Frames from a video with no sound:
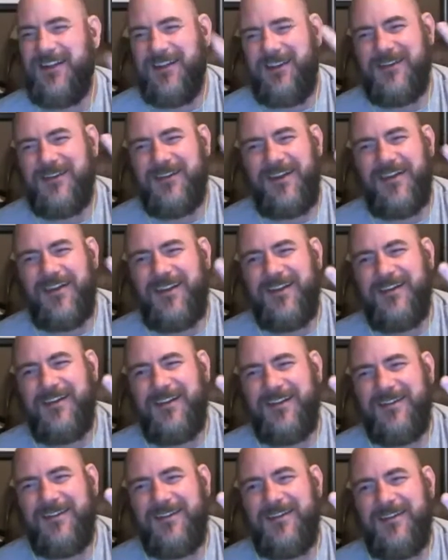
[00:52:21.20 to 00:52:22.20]
like
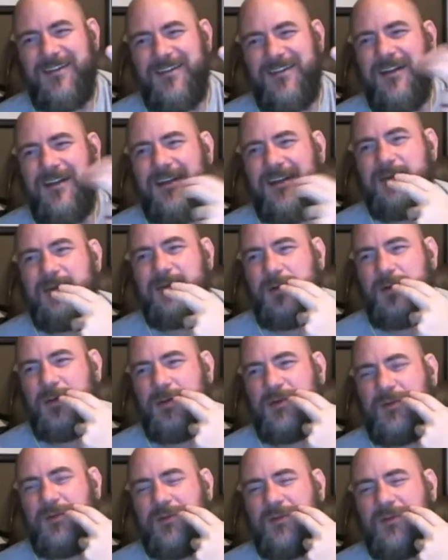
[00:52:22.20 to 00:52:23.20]
getting is pretty
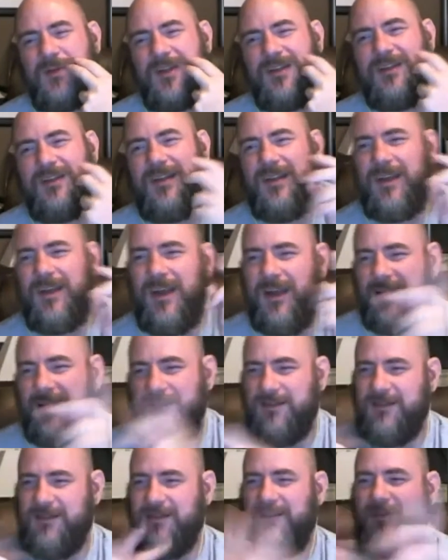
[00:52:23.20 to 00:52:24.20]
much the DS
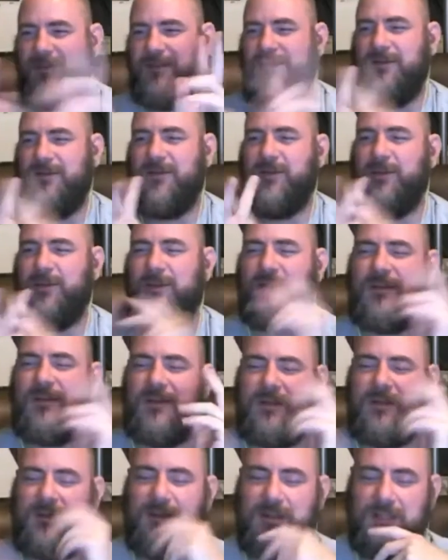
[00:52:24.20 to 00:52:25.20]
and they're
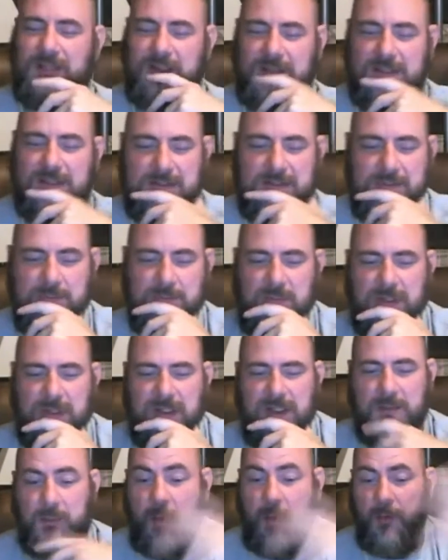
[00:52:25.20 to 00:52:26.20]
switching
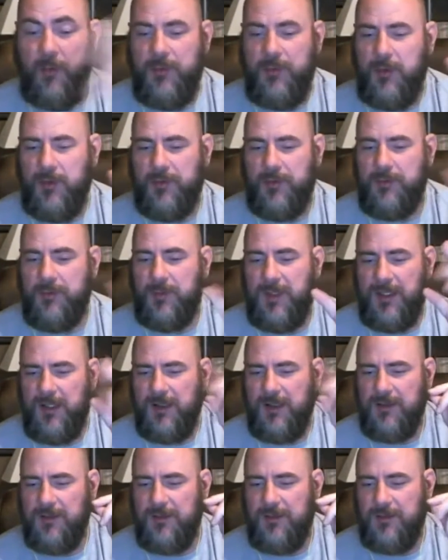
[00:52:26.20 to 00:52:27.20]
but both those,
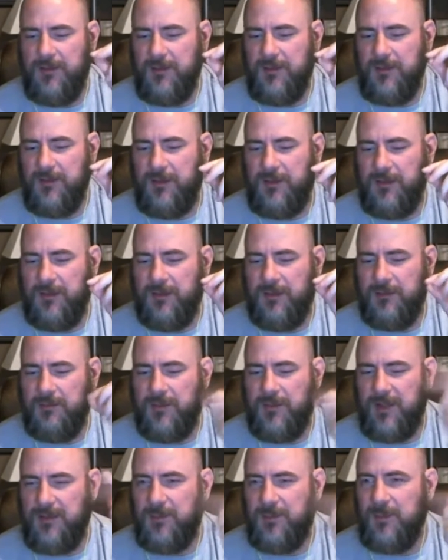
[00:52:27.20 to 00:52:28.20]
because you're
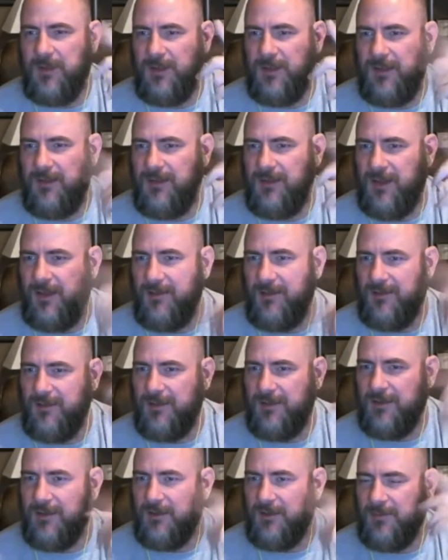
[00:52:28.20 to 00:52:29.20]
messing with the intestine
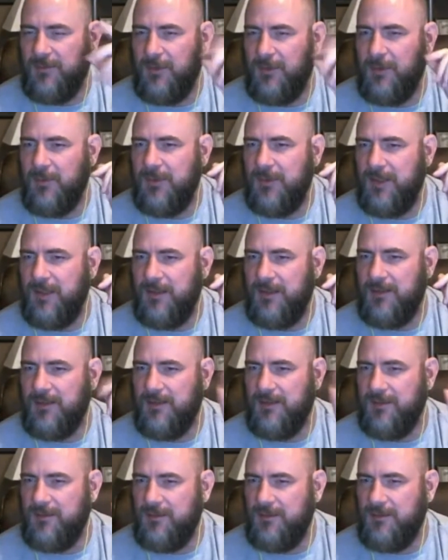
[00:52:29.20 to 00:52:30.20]
and the flow of things,
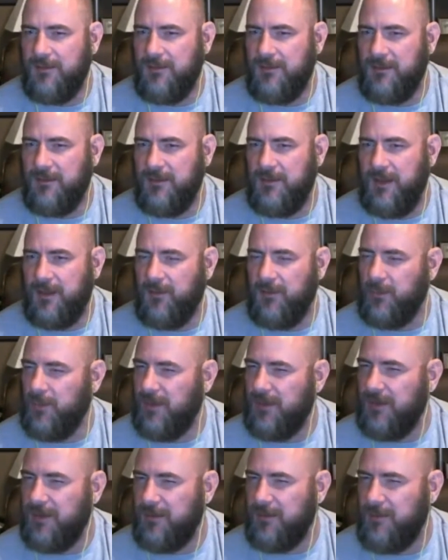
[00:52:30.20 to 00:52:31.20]
that's where I
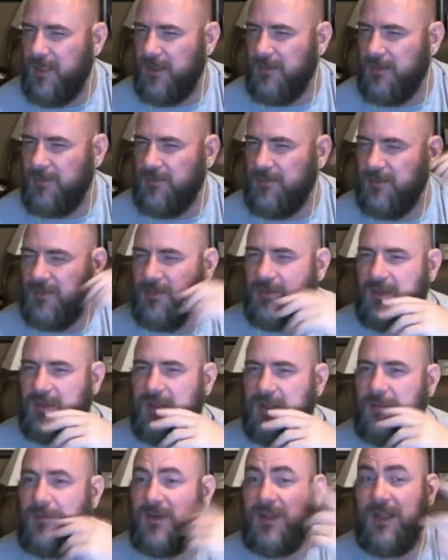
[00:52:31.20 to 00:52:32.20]
think malnutrition
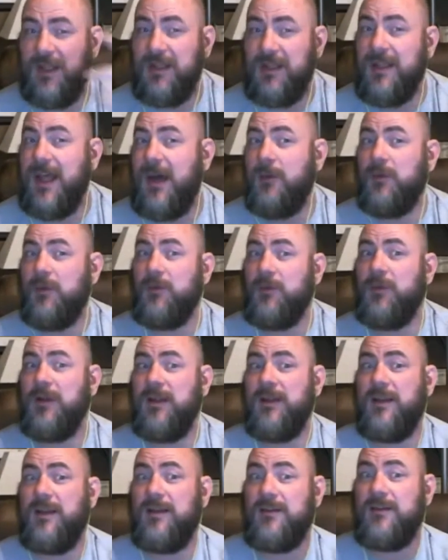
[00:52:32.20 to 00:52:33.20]
comes in. And that was one of the
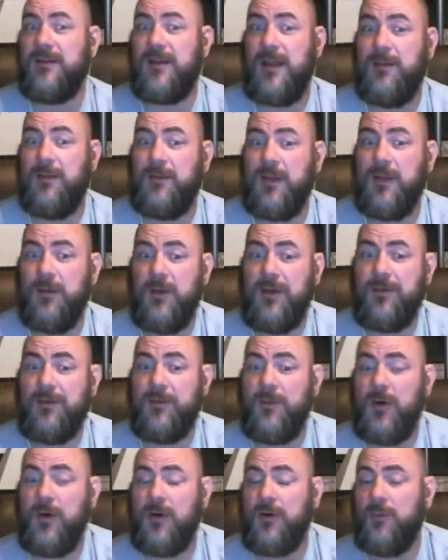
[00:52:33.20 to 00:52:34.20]
things that kept me away from
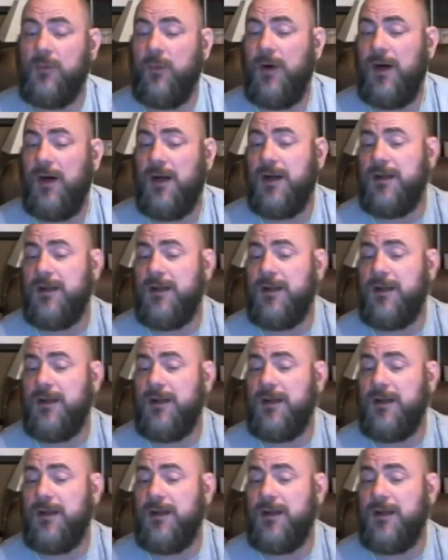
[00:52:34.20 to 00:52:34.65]
RNY